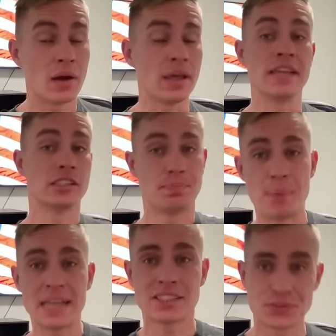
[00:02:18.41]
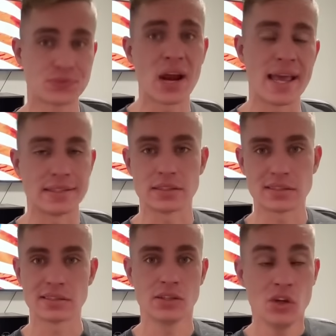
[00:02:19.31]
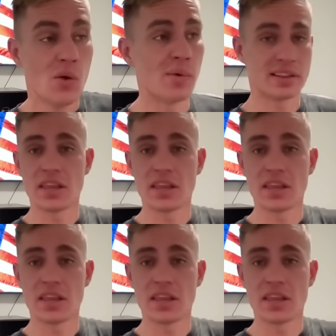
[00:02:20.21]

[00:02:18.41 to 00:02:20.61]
is best friends with